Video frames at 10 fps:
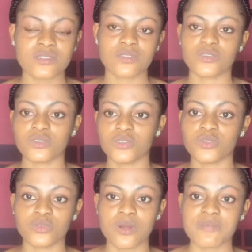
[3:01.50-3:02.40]
you should
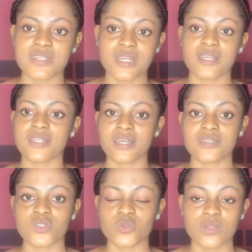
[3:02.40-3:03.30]
rub it and enter the
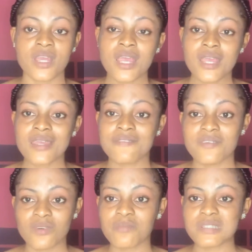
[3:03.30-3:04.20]
sun if you
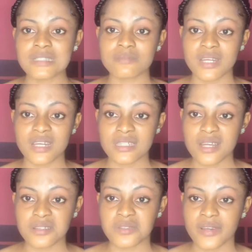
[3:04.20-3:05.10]
rub the cream and enter the
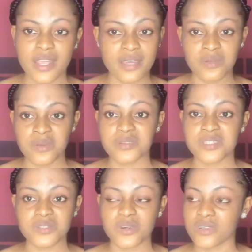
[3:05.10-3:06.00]
sun and you're not using
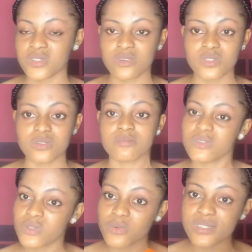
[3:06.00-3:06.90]
your sunscreen you
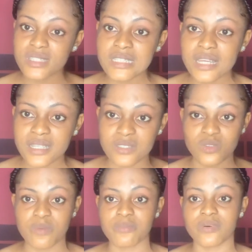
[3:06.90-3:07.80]
will still get the
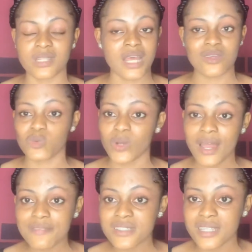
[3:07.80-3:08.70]
sunburn like you have
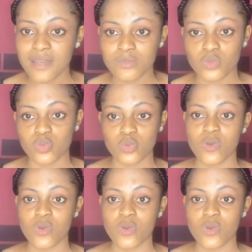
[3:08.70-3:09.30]
it times two